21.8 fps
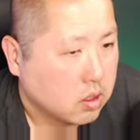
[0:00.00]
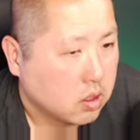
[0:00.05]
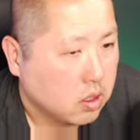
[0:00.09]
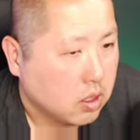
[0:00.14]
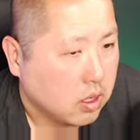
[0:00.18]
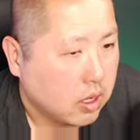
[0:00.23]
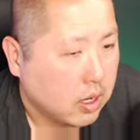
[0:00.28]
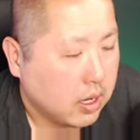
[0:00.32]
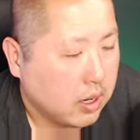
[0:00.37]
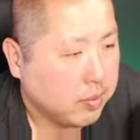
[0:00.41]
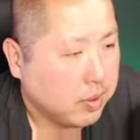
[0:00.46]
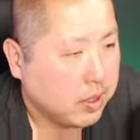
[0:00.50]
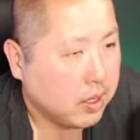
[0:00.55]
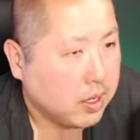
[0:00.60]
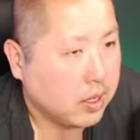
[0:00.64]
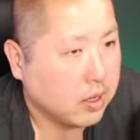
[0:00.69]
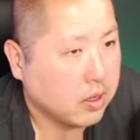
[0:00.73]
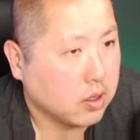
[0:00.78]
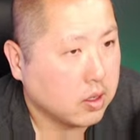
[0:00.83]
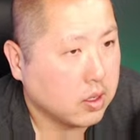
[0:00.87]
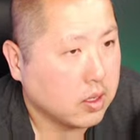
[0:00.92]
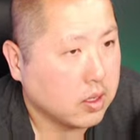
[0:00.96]
I mean,
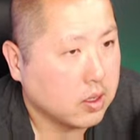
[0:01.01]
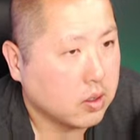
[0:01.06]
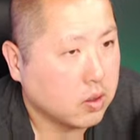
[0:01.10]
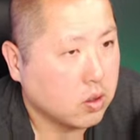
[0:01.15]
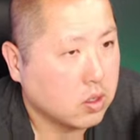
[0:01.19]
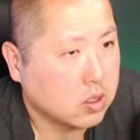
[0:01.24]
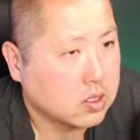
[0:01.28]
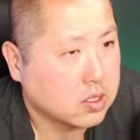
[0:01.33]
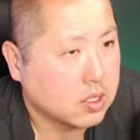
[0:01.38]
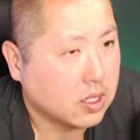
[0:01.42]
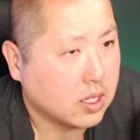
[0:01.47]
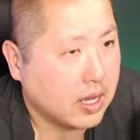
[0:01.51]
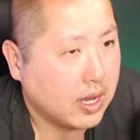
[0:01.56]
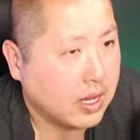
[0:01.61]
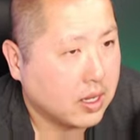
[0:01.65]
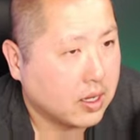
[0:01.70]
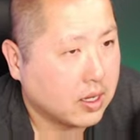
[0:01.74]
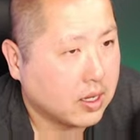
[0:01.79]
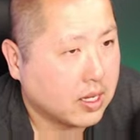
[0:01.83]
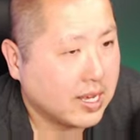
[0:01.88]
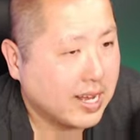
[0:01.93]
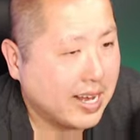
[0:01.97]
it looks a lot
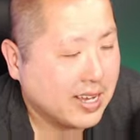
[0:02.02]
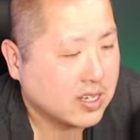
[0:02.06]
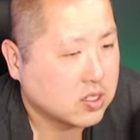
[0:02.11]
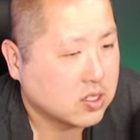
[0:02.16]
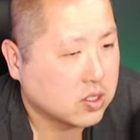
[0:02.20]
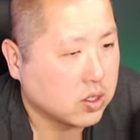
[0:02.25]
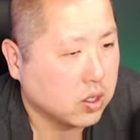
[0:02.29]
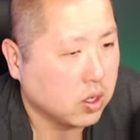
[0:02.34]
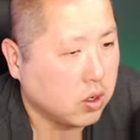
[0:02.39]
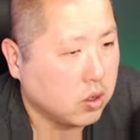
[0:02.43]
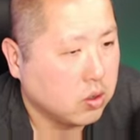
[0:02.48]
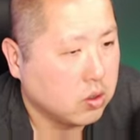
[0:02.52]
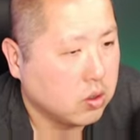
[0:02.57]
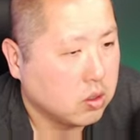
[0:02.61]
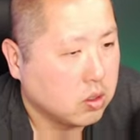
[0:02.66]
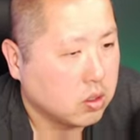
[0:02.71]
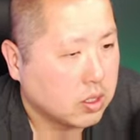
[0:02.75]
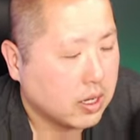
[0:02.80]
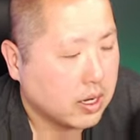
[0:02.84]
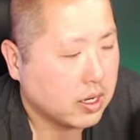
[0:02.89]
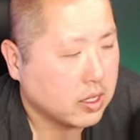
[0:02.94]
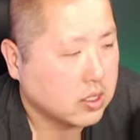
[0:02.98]
like Costco,
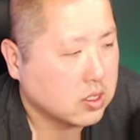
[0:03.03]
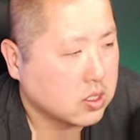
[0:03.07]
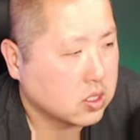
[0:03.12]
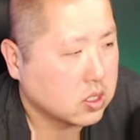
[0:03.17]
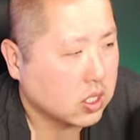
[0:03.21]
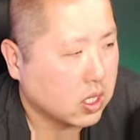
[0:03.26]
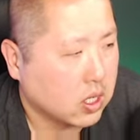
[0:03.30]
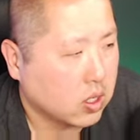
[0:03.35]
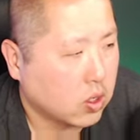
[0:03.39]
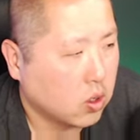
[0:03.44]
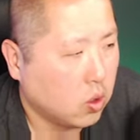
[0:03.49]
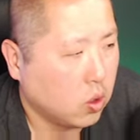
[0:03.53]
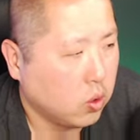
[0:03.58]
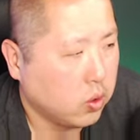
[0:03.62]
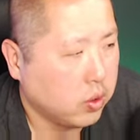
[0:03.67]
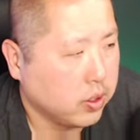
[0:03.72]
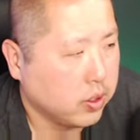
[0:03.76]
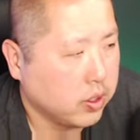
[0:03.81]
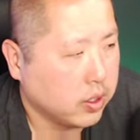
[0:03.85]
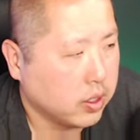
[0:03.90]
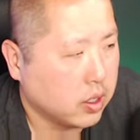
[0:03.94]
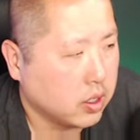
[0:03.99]
kind of just like
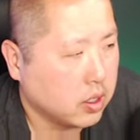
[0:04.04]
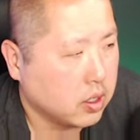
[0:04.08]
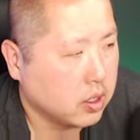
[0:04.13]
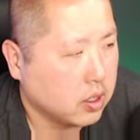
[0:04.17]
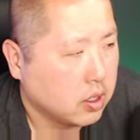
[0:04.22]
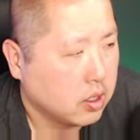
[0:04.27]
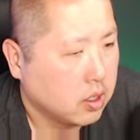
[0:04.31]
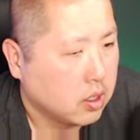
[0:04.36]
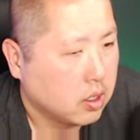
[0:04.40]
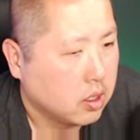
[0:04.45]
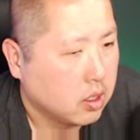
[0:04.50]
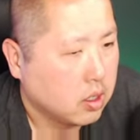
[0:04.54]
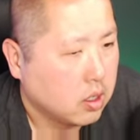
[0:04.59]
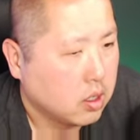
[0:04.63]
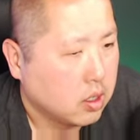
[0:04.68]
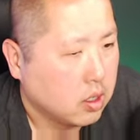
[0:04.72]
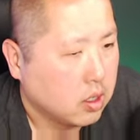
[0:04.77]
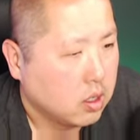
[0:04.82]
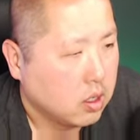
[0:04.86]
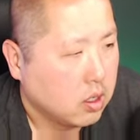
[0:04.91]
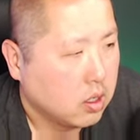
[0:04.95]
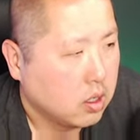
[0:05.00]
holding there.
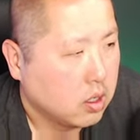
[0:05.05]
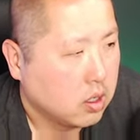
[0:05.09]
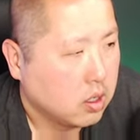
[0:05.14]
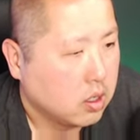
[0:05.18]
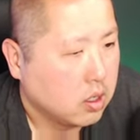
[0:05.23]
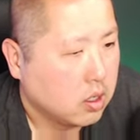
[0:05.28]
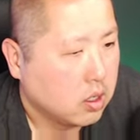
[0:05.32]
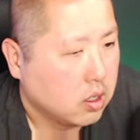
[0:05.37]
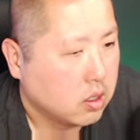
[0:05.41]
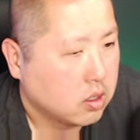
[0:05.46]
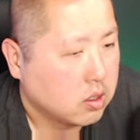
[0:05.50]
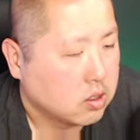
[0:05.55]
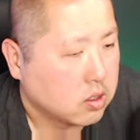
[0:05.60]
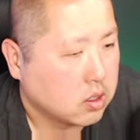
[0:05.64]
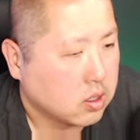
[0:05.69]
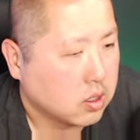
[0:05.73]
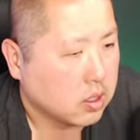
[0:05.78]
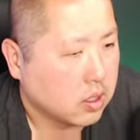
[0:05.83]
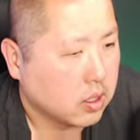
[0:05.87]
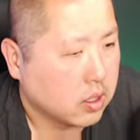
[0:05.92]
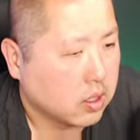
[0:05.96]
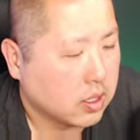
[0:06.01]
So,
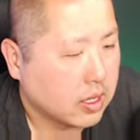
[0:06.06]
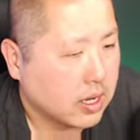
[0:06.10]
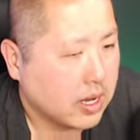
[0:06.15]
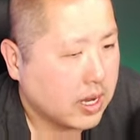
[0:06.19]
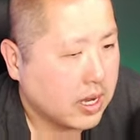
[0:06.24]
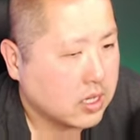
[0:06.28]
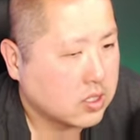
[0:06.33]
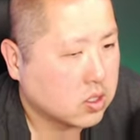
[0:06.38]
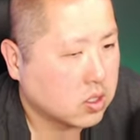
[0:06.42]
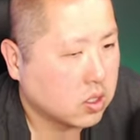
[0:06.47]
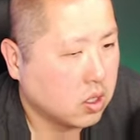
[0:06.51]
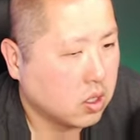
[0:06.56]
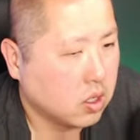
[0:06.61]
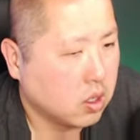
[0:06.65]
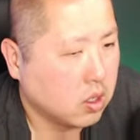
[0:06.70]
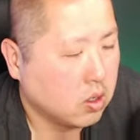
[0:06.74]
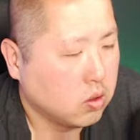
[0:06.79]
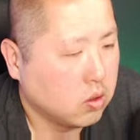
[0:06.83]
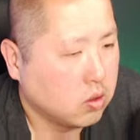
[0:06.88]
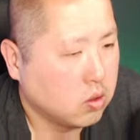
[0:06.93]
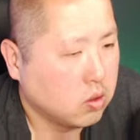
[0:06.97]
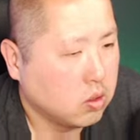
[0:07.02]
like
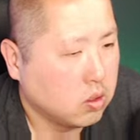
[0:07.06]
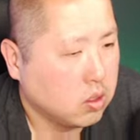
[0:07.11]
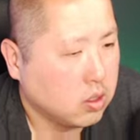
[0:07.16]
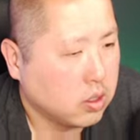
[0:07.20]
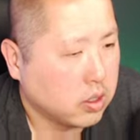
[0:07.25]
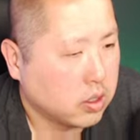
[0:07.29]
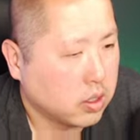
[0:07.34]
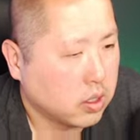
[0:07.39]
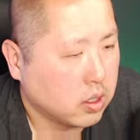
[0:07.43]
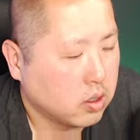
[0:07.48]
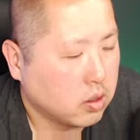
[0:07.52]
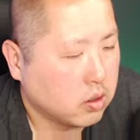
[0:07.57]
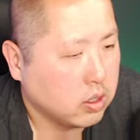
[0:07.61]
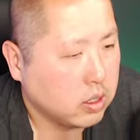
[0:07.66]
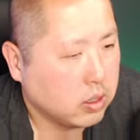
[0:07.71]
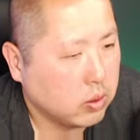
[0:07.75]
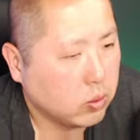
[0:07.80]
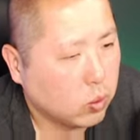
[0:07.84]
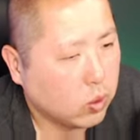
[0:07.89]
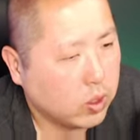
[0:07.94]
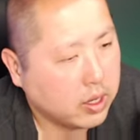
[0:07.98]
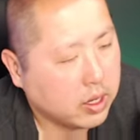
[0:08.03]
Costco. It
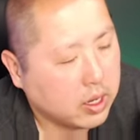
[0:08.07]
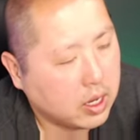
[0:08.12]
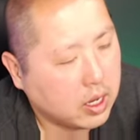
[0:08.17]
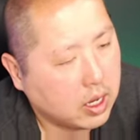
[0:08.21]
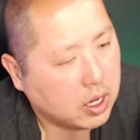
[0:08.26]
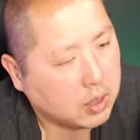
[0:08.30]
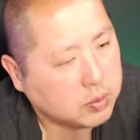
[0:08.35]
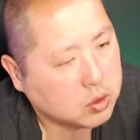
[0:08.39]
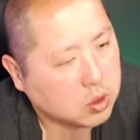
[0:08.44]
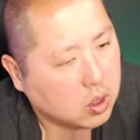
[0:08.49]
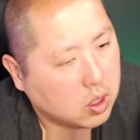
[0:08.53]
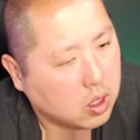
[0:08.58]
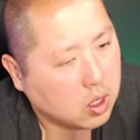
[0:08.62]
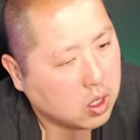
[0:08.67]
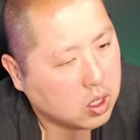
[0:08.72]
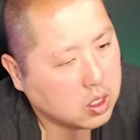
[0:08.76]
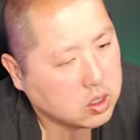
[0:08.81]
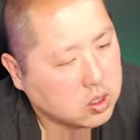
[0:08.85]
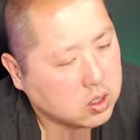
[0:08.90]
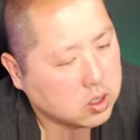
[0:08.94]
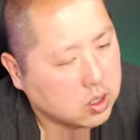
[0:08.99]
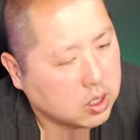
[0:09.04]
went up to
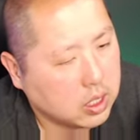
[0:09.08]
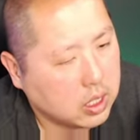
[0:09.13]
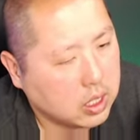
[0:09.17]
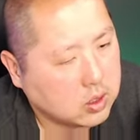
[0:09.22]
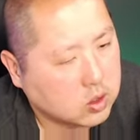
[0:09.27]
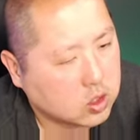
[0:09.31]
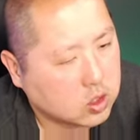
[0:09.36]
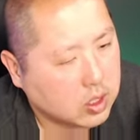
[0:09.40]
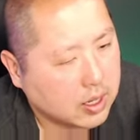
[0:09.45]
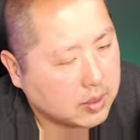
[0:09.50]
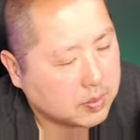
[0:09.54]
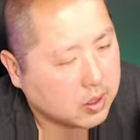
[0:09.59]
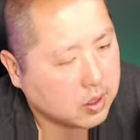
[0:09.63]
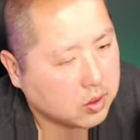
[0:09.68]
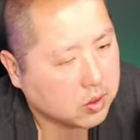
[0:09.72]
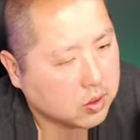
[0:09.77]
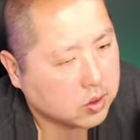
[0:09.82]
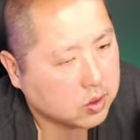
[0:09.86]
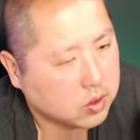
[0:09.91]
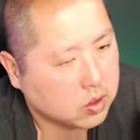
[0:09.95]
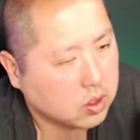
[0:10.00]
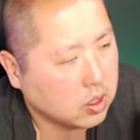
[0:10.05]
100, dropped down to
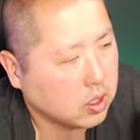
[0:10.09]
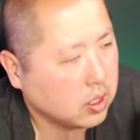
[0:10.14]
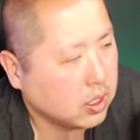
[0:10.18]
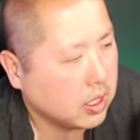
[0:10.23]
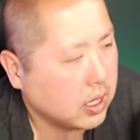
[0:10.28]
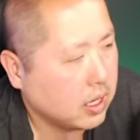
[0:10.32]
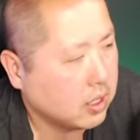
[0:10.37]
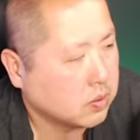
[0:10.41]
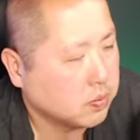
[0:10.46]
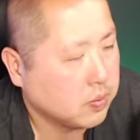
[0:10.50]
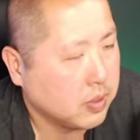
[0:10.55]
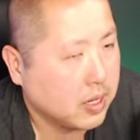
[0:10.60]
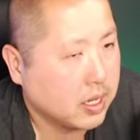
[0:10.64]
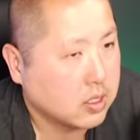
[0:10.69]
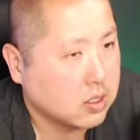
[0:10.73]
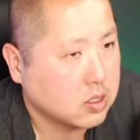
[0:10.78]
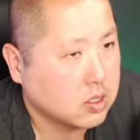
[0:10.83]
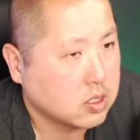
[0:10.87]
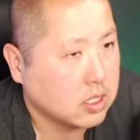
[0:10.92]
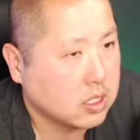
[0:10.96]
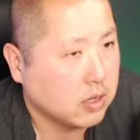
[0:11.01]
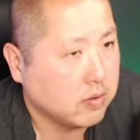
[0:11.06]
30, now it's back to
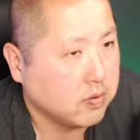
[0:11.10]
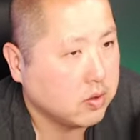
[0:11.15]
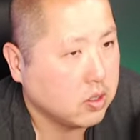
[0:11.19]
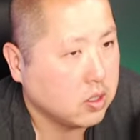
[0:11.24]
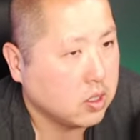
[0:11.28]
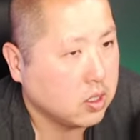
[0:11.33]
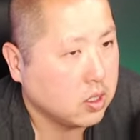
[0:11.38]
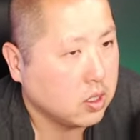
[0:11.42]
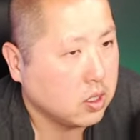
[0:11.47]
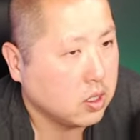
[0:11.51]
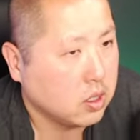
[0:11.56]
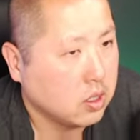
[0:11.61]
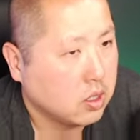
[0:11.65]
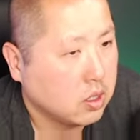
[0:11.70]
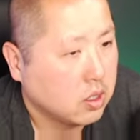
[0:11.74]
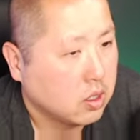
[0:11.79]
70.